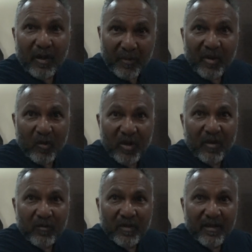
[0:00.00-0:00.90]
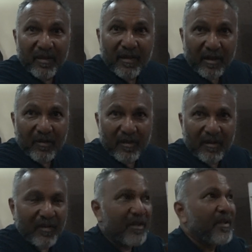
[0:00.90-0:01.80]
Amgelo Olav.
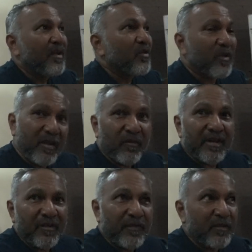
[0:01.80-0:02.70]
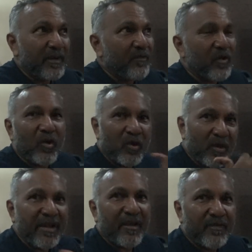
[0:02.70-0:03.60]
So he won the first place for
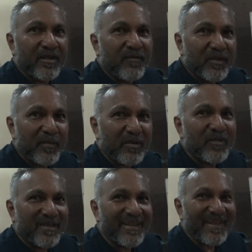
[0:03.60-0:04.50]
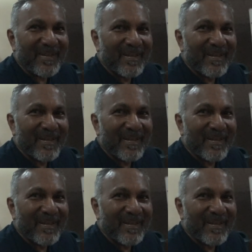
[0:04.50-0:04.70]
Konkani, I won the first place for singing.